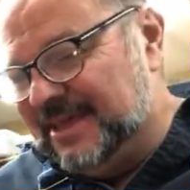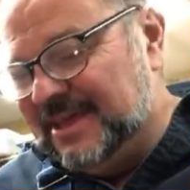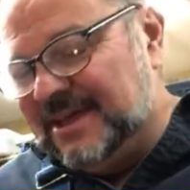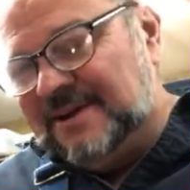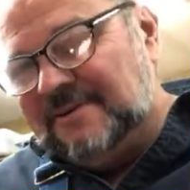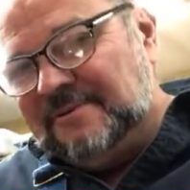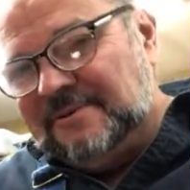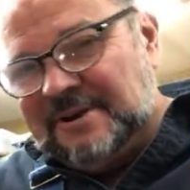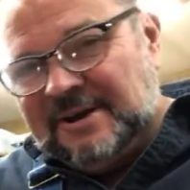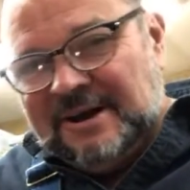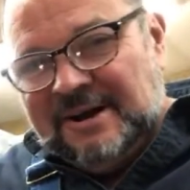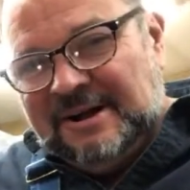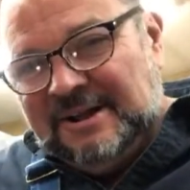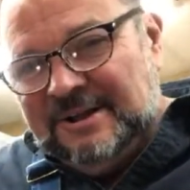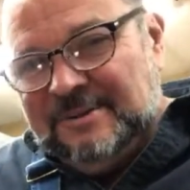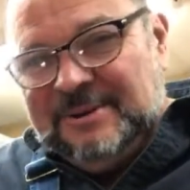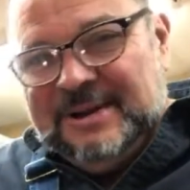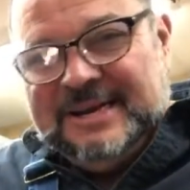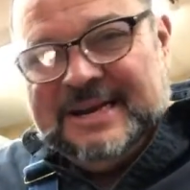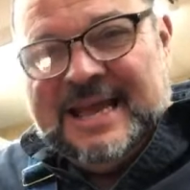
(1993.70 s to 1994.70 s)
and went all
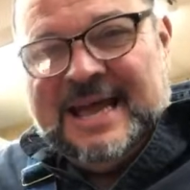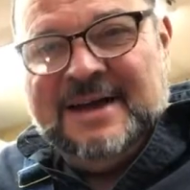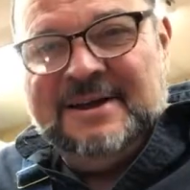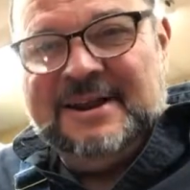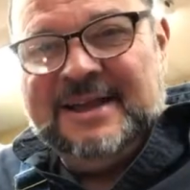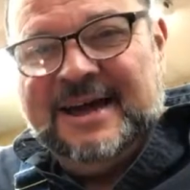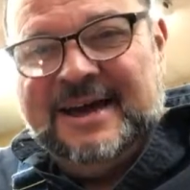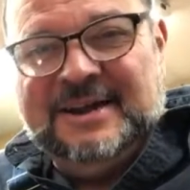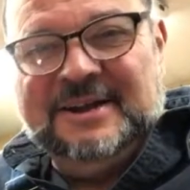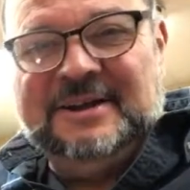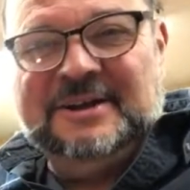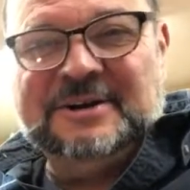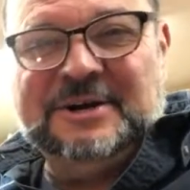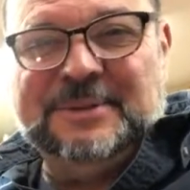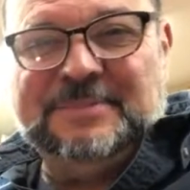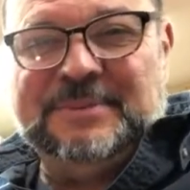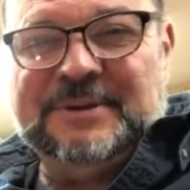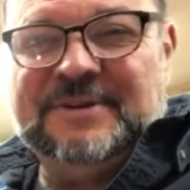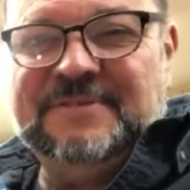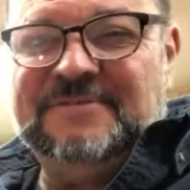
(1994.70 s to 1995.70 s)
the way down and got hung
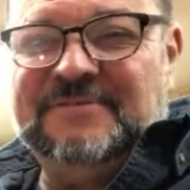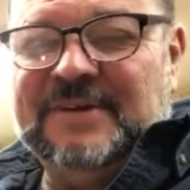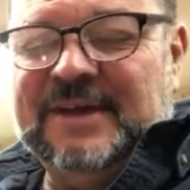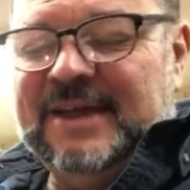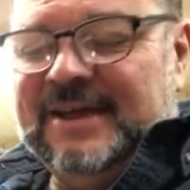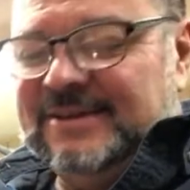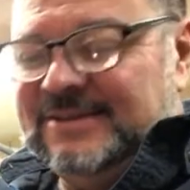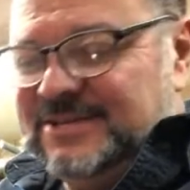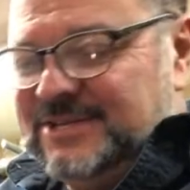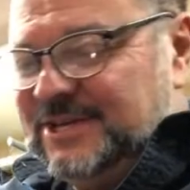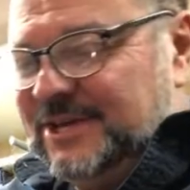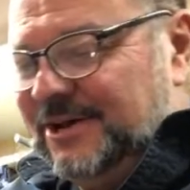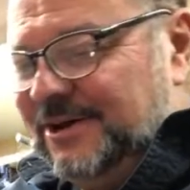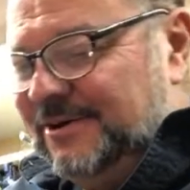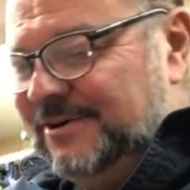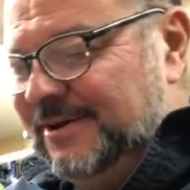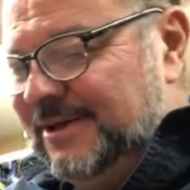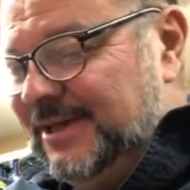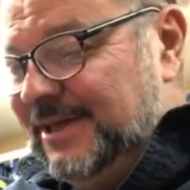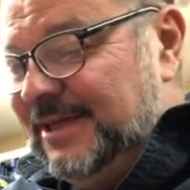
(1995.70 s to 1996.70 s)
up in the fan.
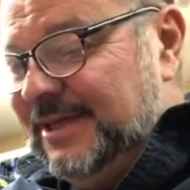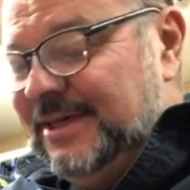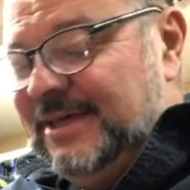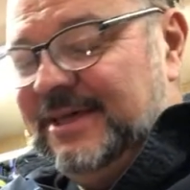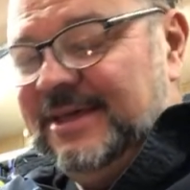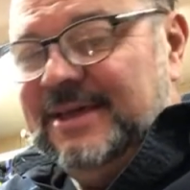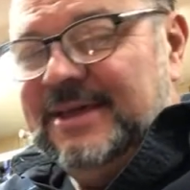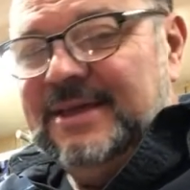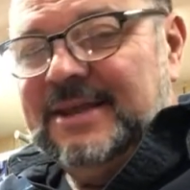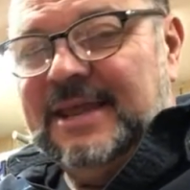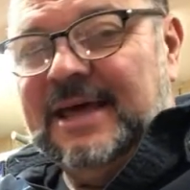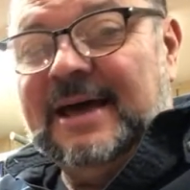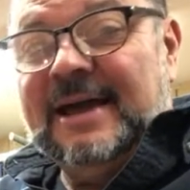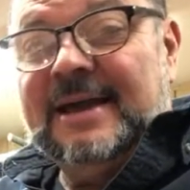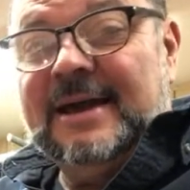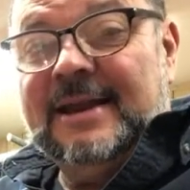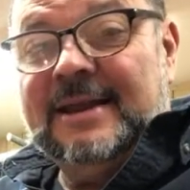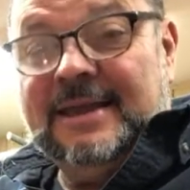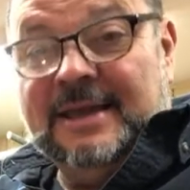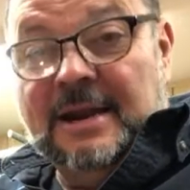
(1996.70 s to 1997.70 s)
So now I
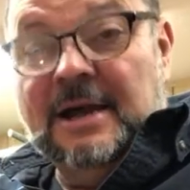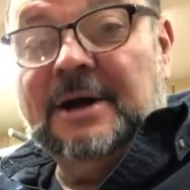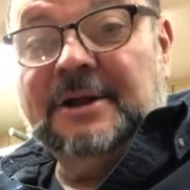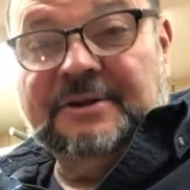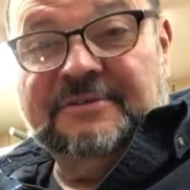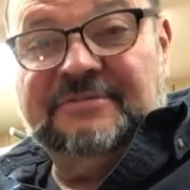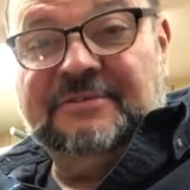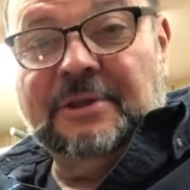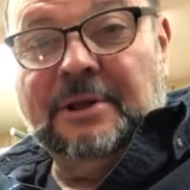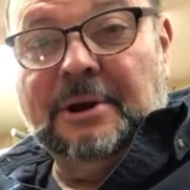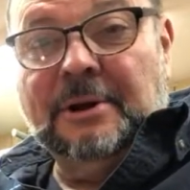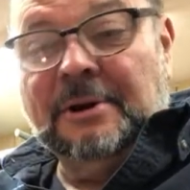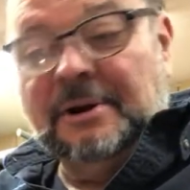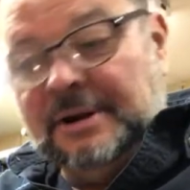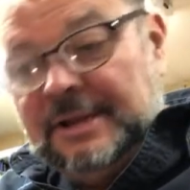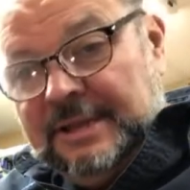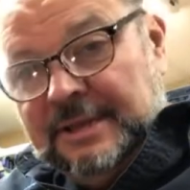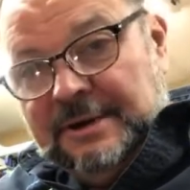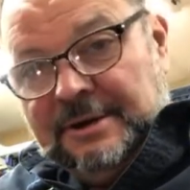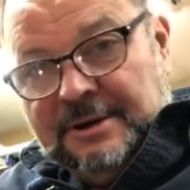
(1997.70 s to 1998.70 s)
got to get on the floor
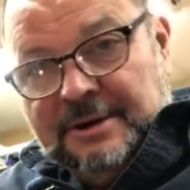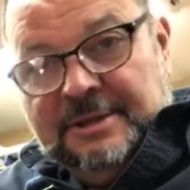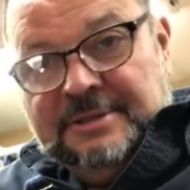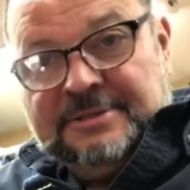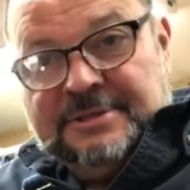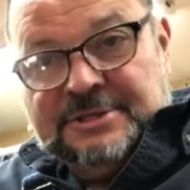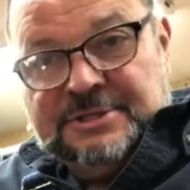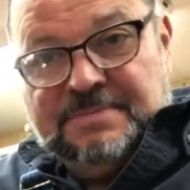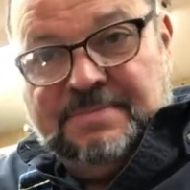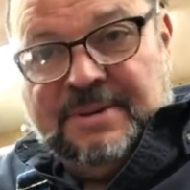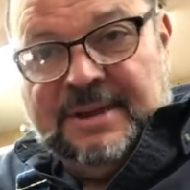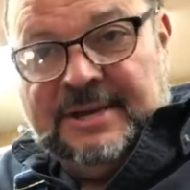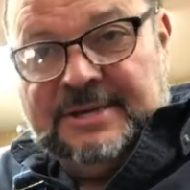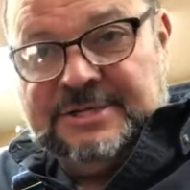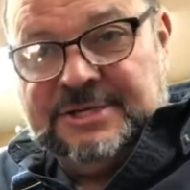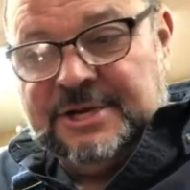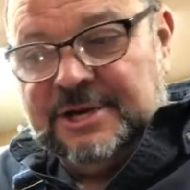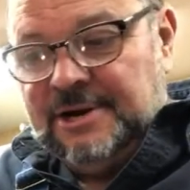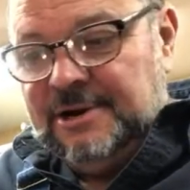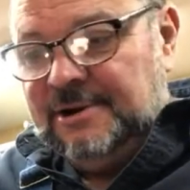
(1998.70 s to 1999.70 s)
and get underneath this bench
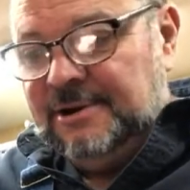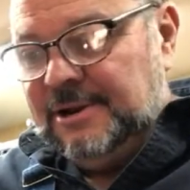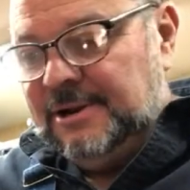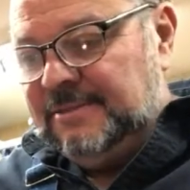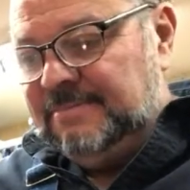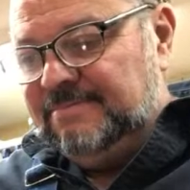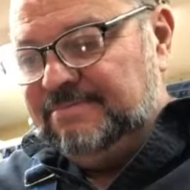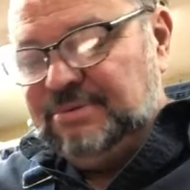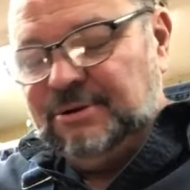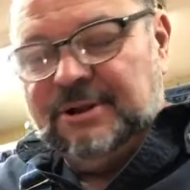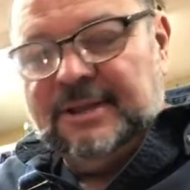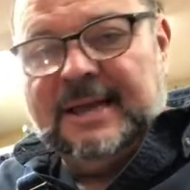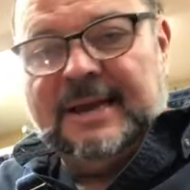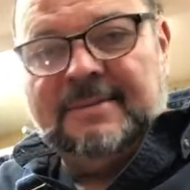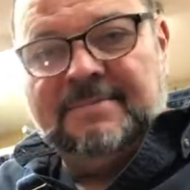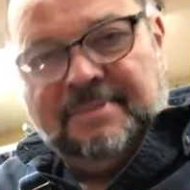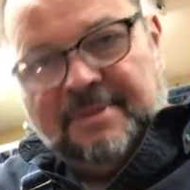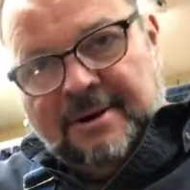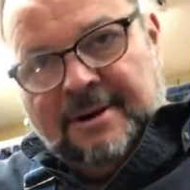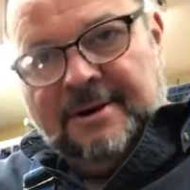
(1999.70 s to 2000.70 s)
here and pull that
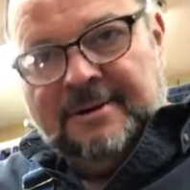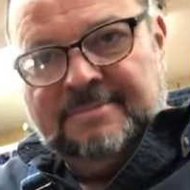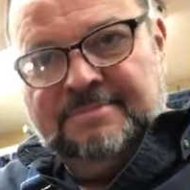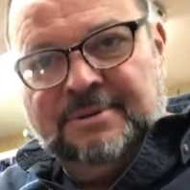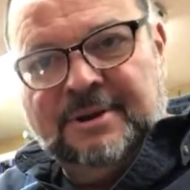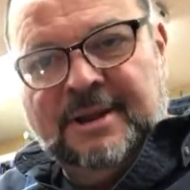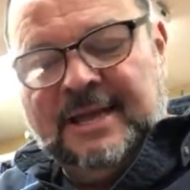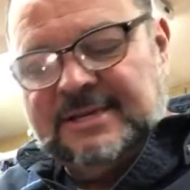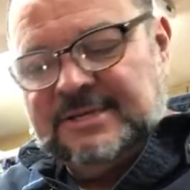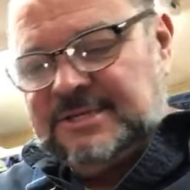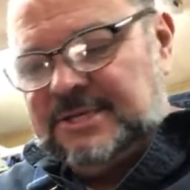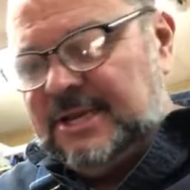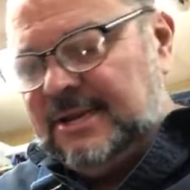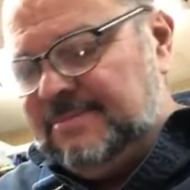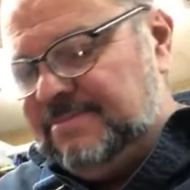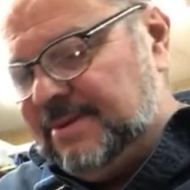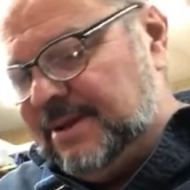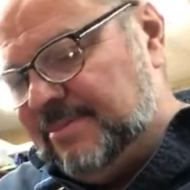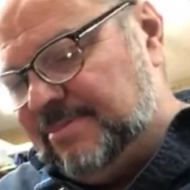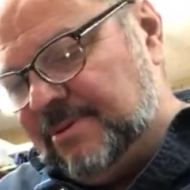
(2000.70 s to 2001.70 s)
apart and pull that
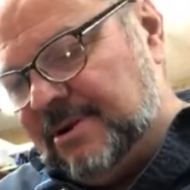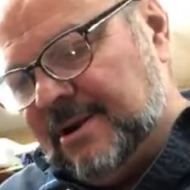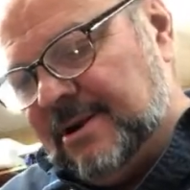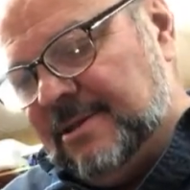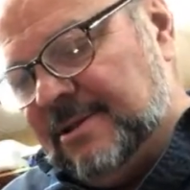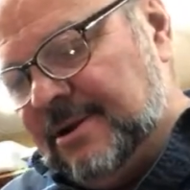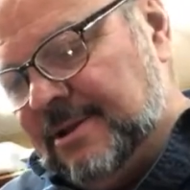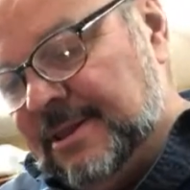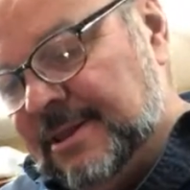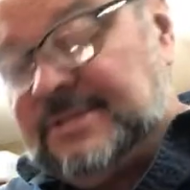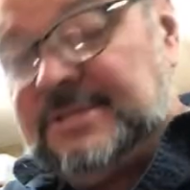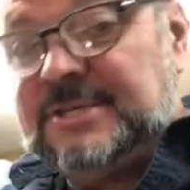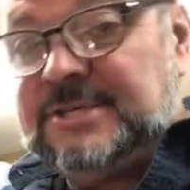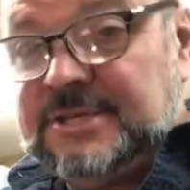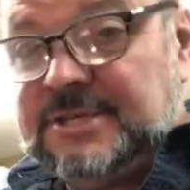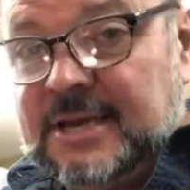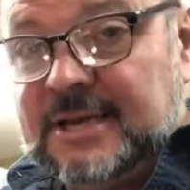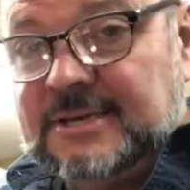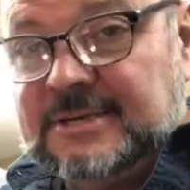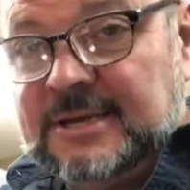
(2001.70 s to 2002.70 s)
sandpaper out of there. That's the
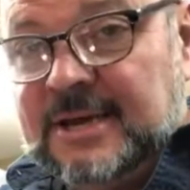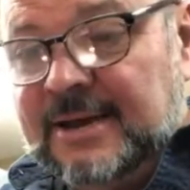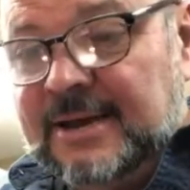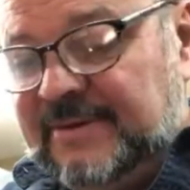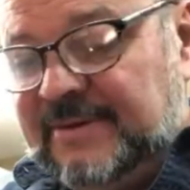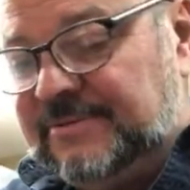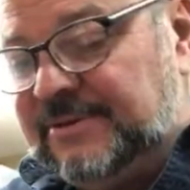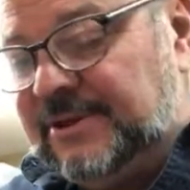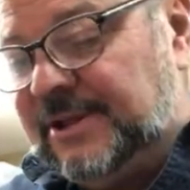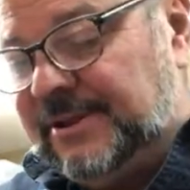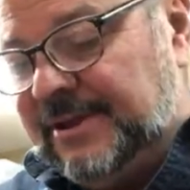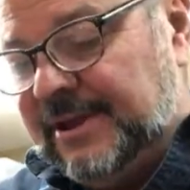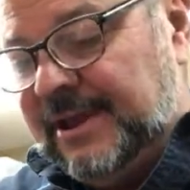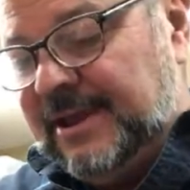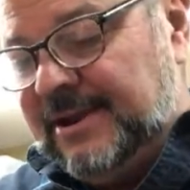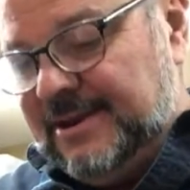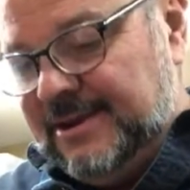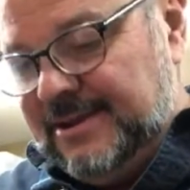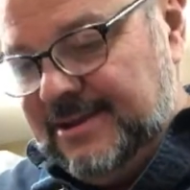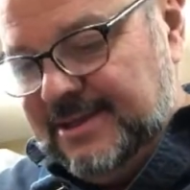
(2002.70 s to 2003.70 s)
second time I've done
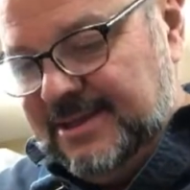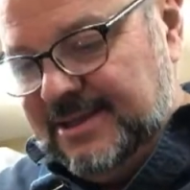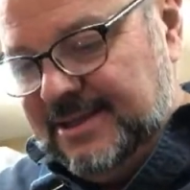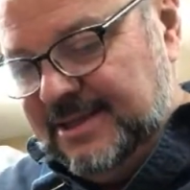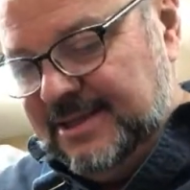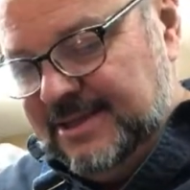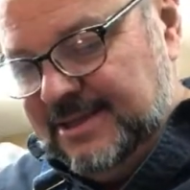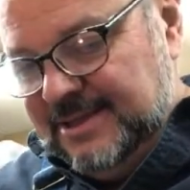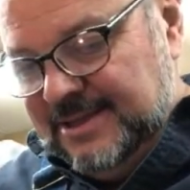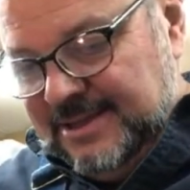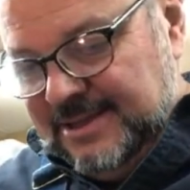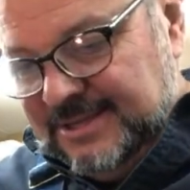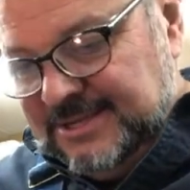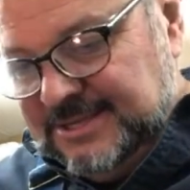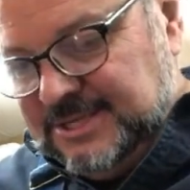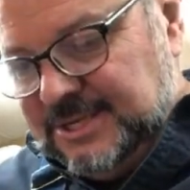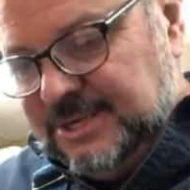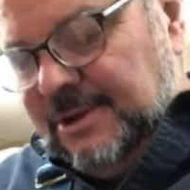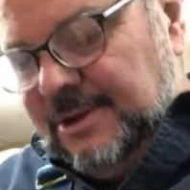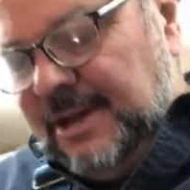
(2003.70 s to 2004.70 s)
that,
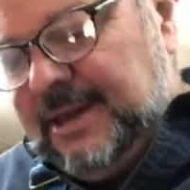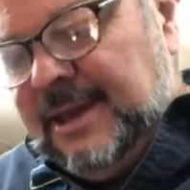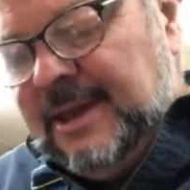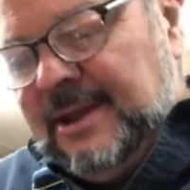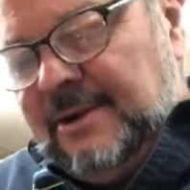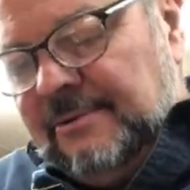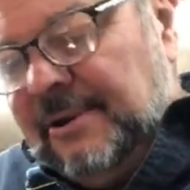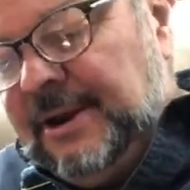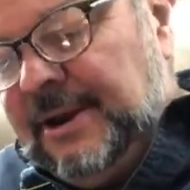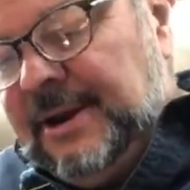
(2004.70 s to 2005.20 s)
so I can't run